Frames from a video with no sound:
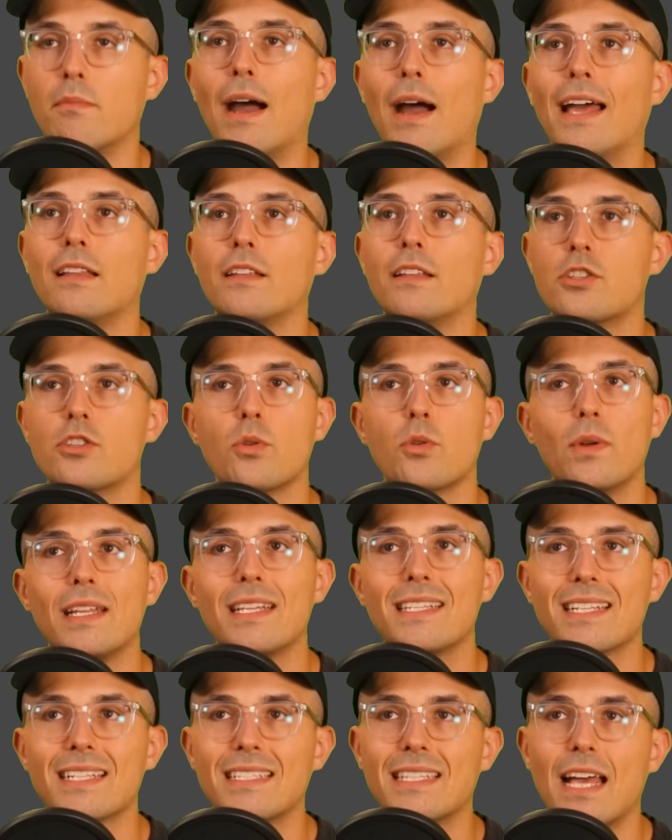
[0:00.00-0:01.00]
mileage
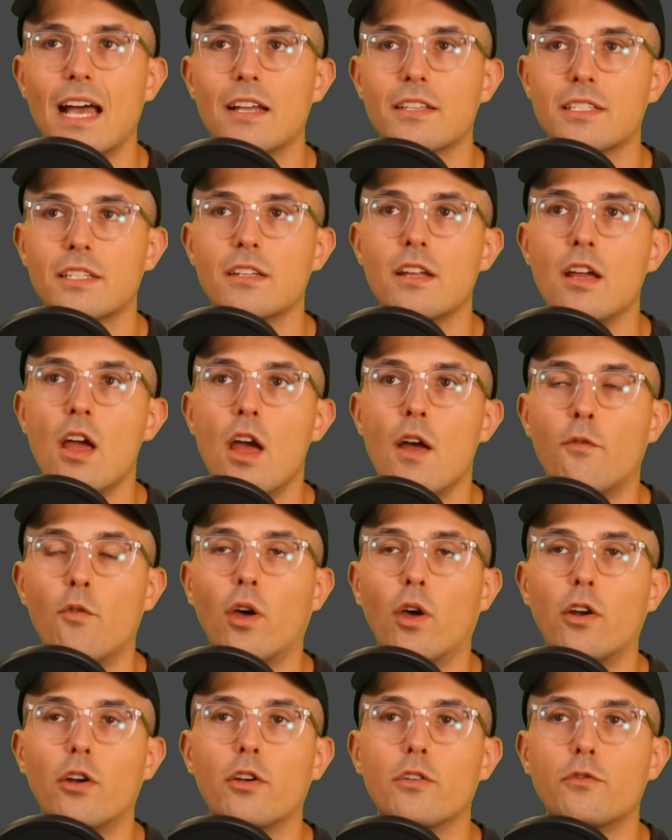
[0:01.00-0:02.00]

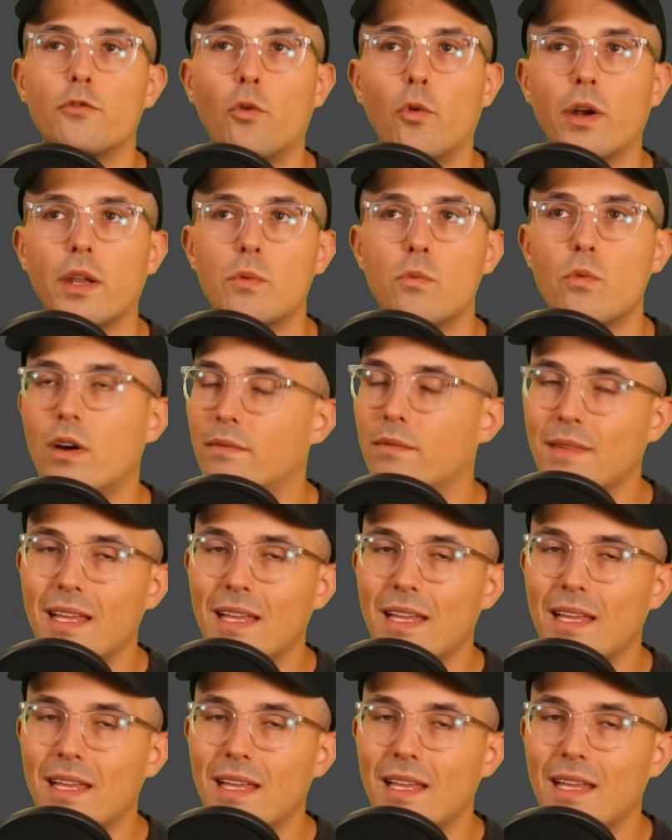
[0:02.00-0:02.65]
26,441.